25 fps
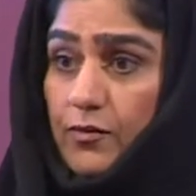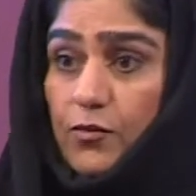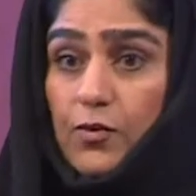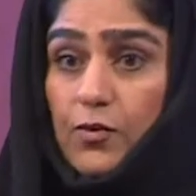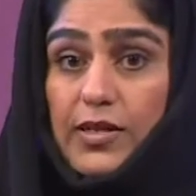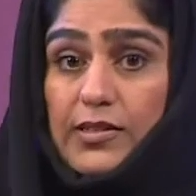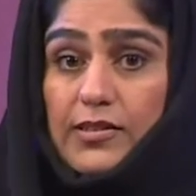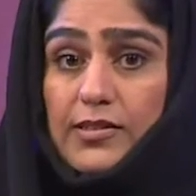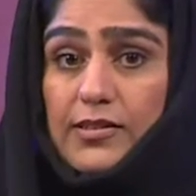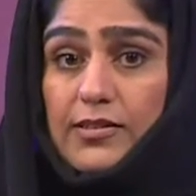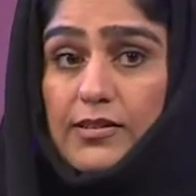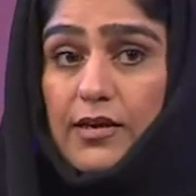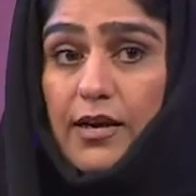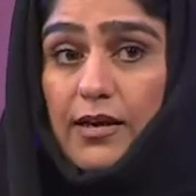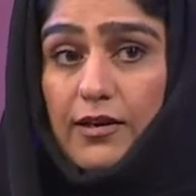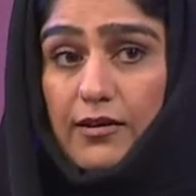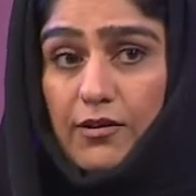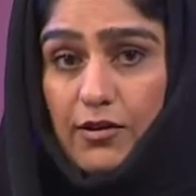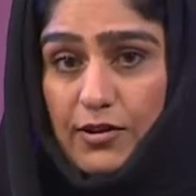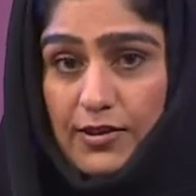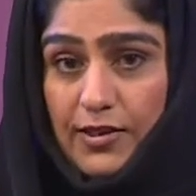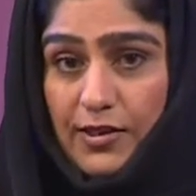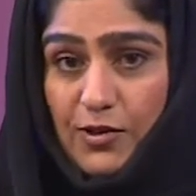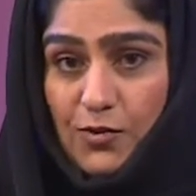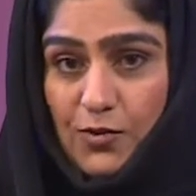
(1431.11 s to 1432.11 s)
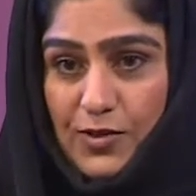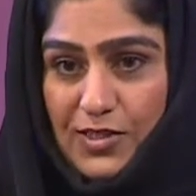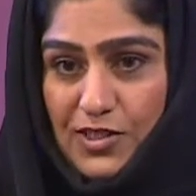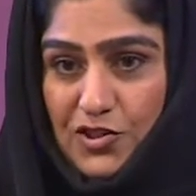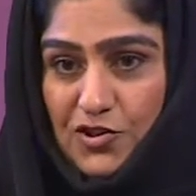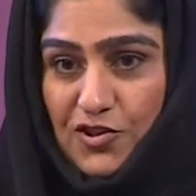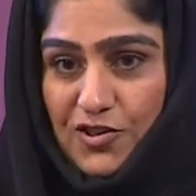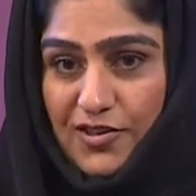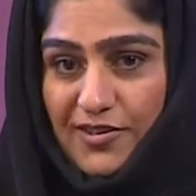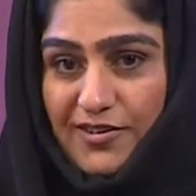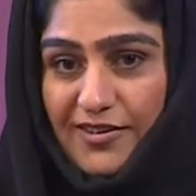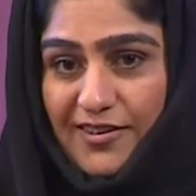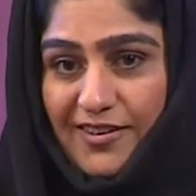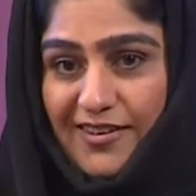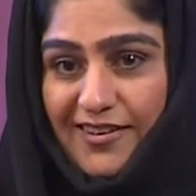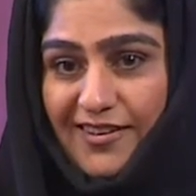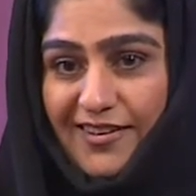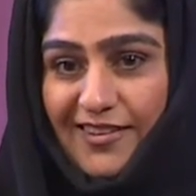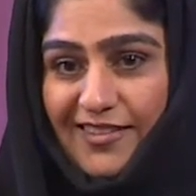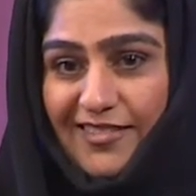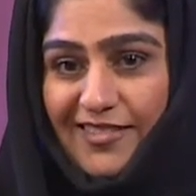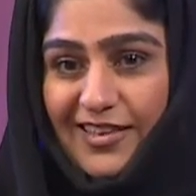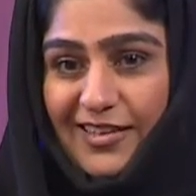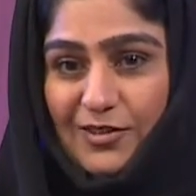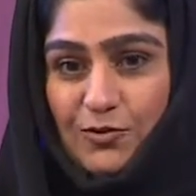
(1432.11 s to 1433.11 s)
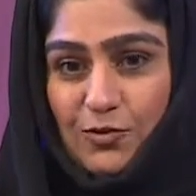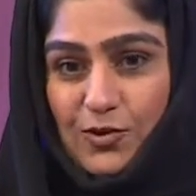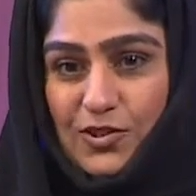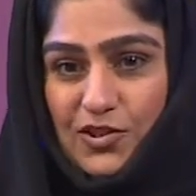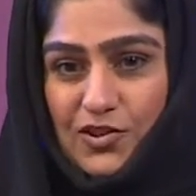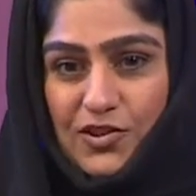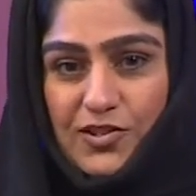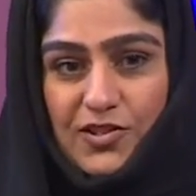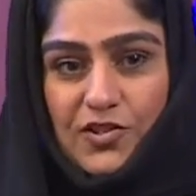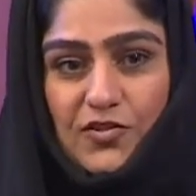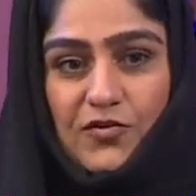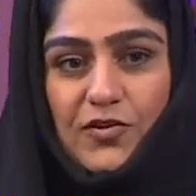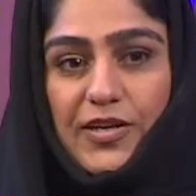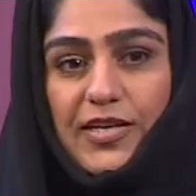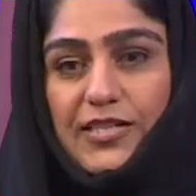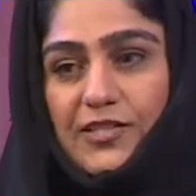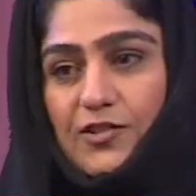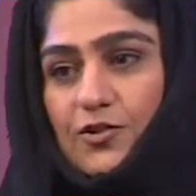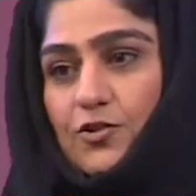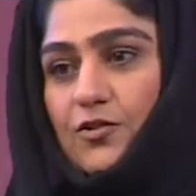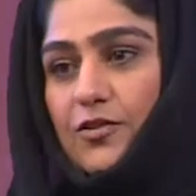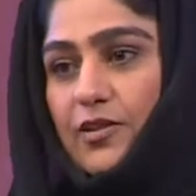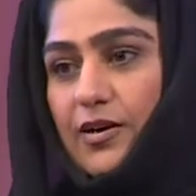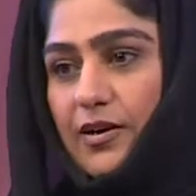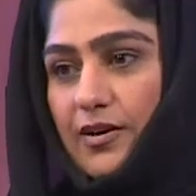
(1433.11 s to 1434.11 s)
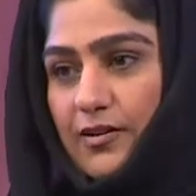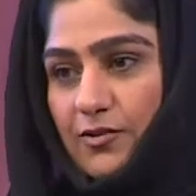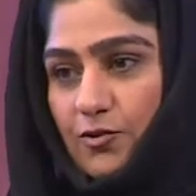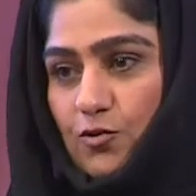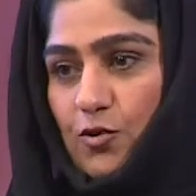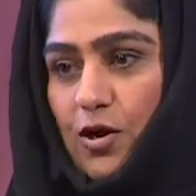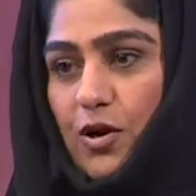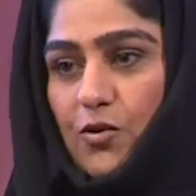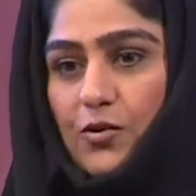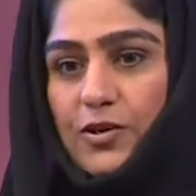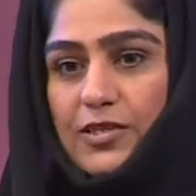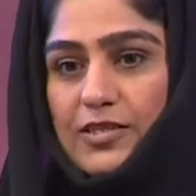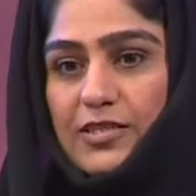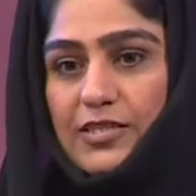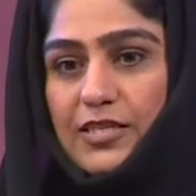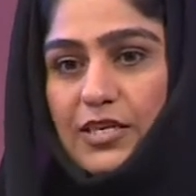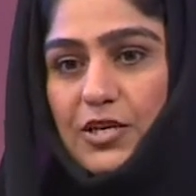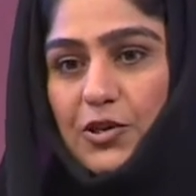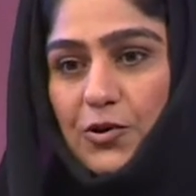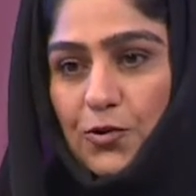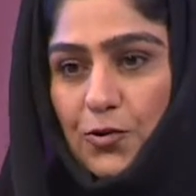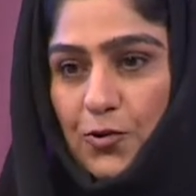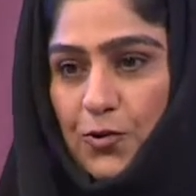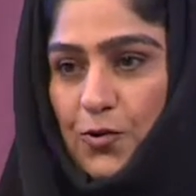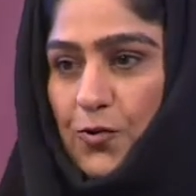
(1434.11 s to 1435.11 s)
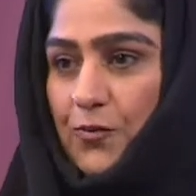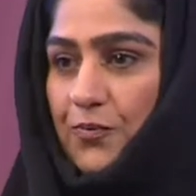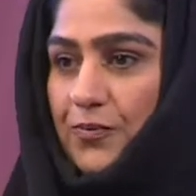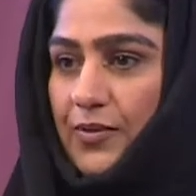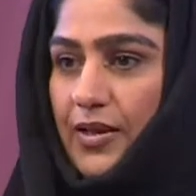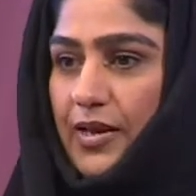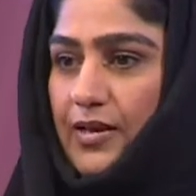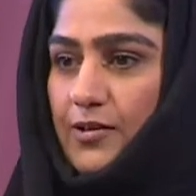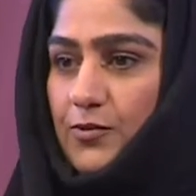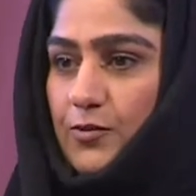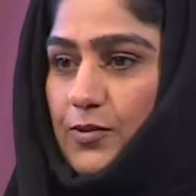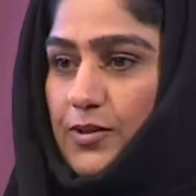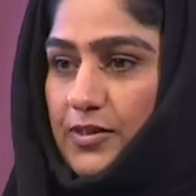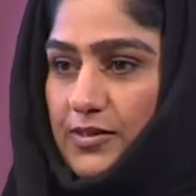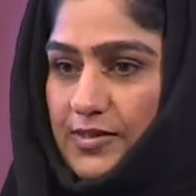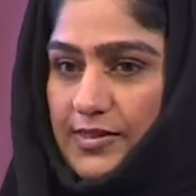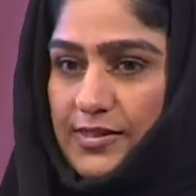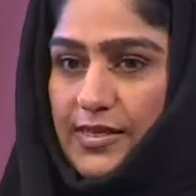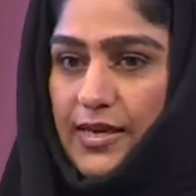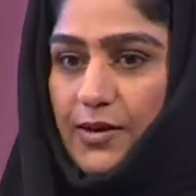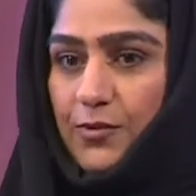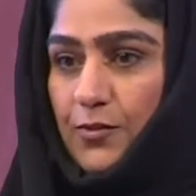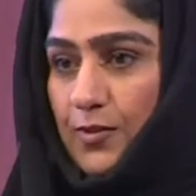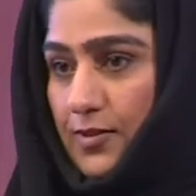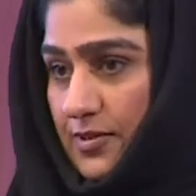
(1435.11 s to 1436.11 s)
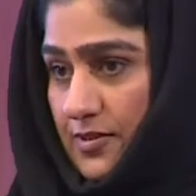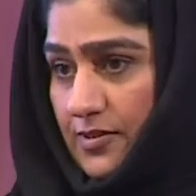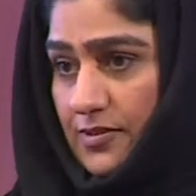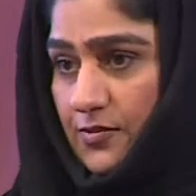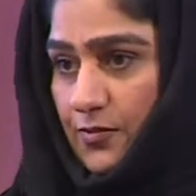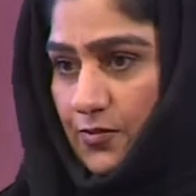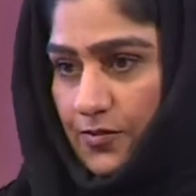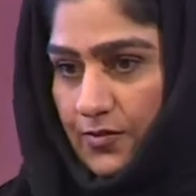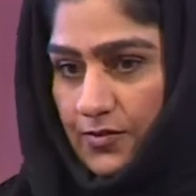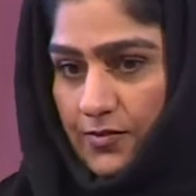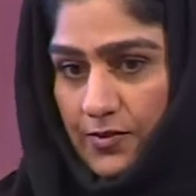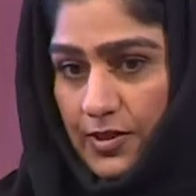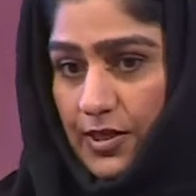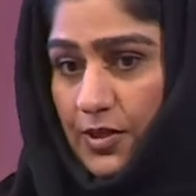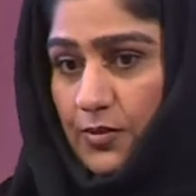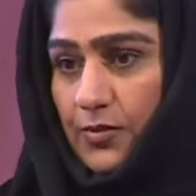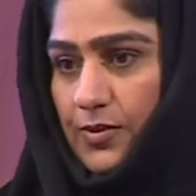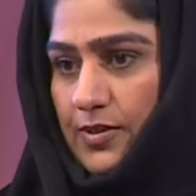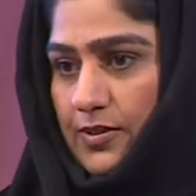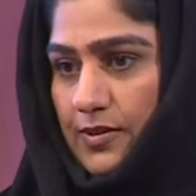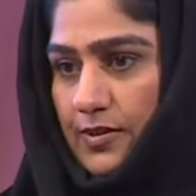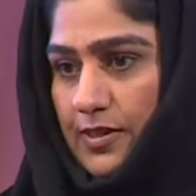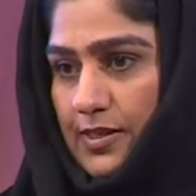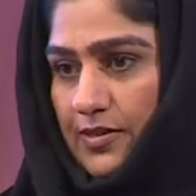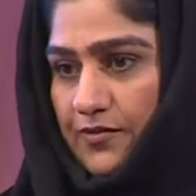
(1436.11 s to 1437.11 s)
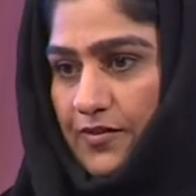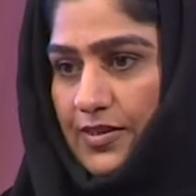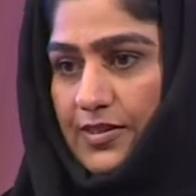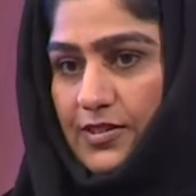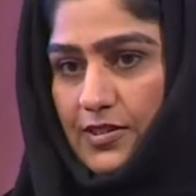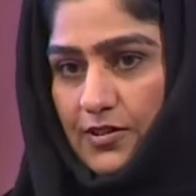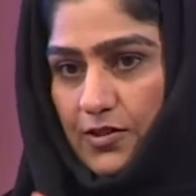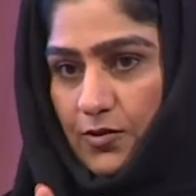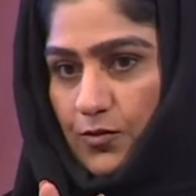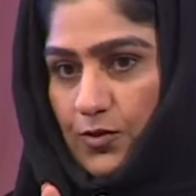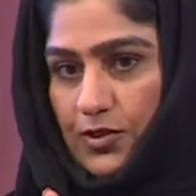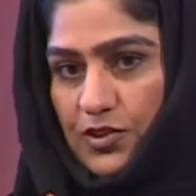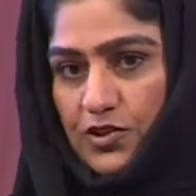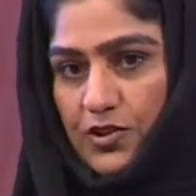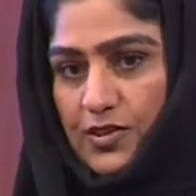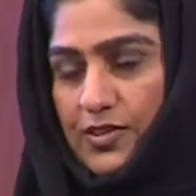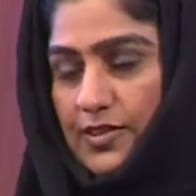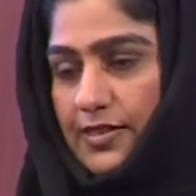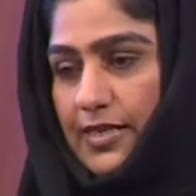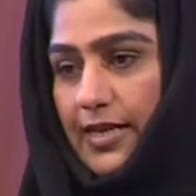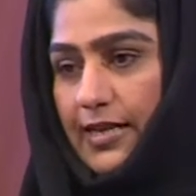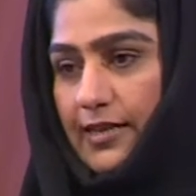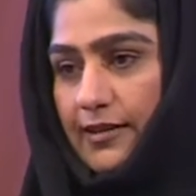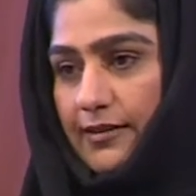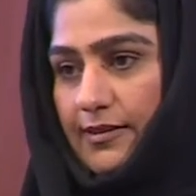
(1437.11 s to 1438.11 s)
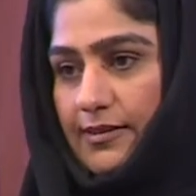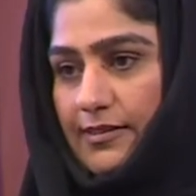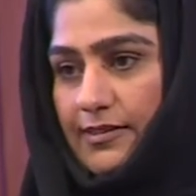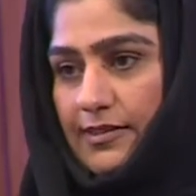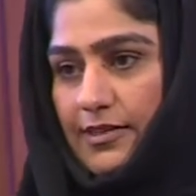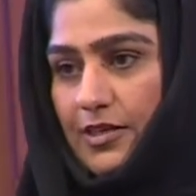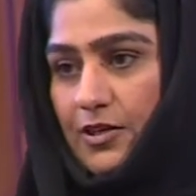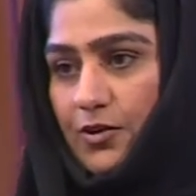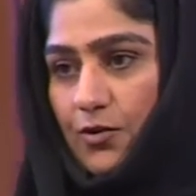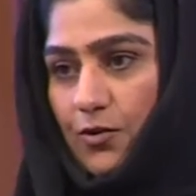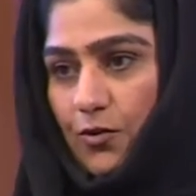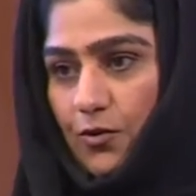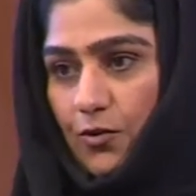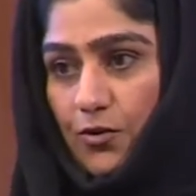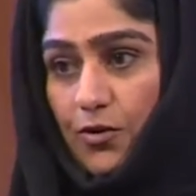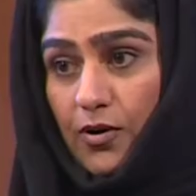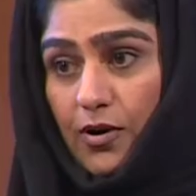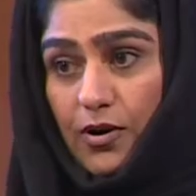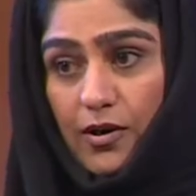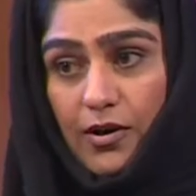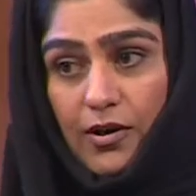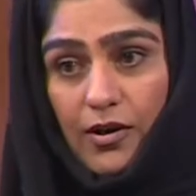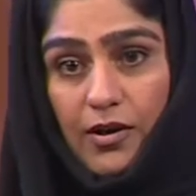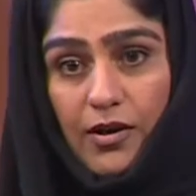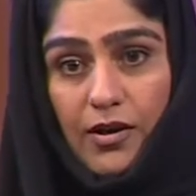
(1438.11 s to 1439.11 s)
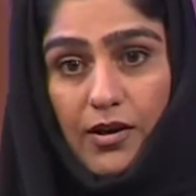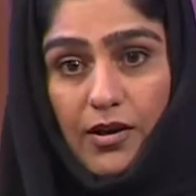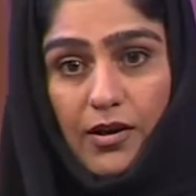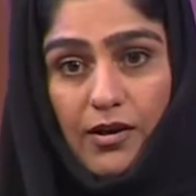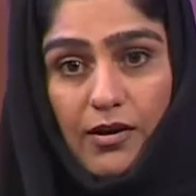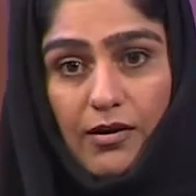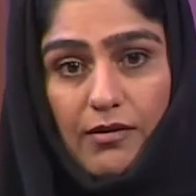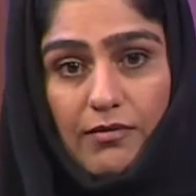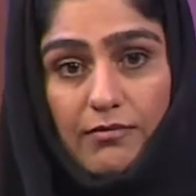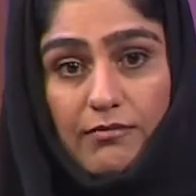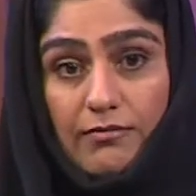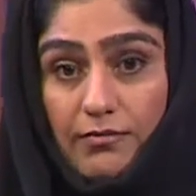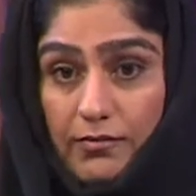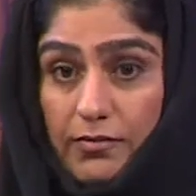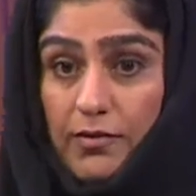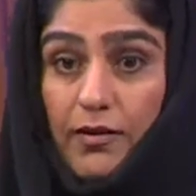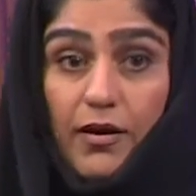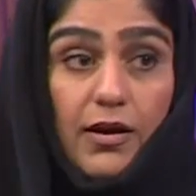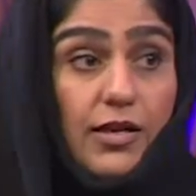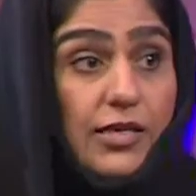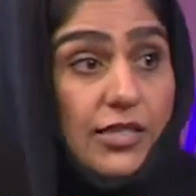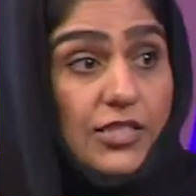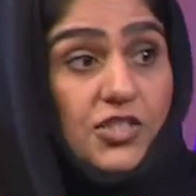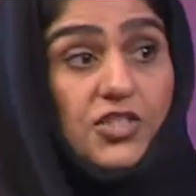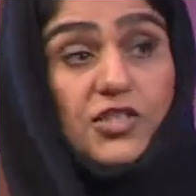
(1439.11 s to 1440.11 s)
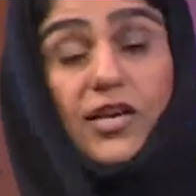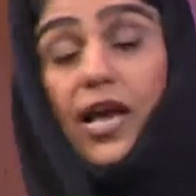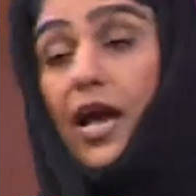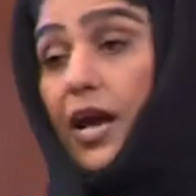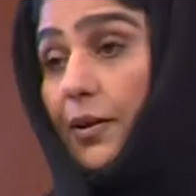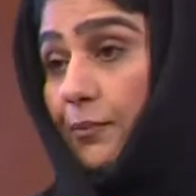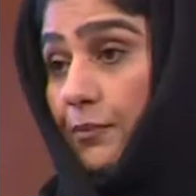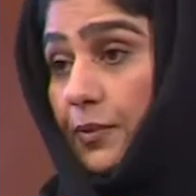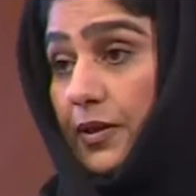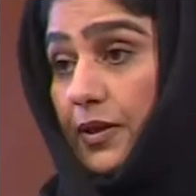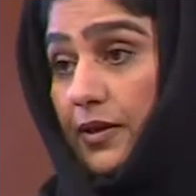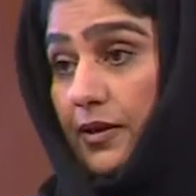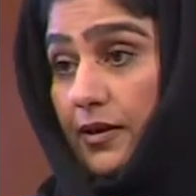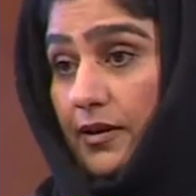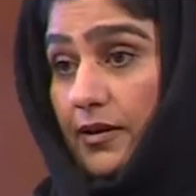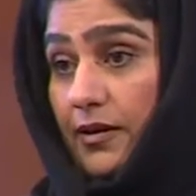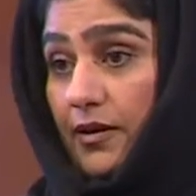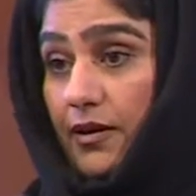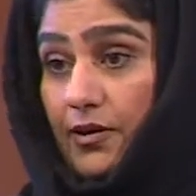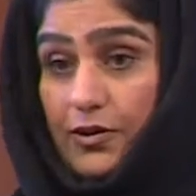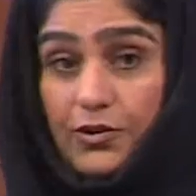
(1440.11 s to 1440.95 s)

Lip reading: Once I got a question that was just raised to our CEO, and the investor was just telling the CEO, is she happy?